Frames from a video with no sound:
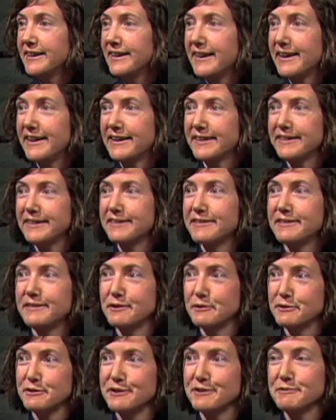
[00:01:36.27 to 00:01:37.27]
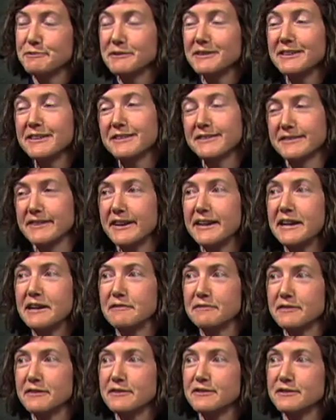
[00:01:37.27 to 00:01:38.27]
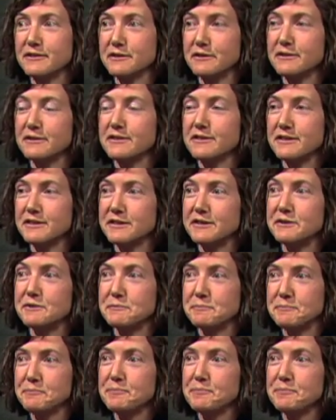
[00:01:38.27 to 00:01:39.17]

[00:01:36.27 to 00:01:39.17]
and those are really exciting for the students to do.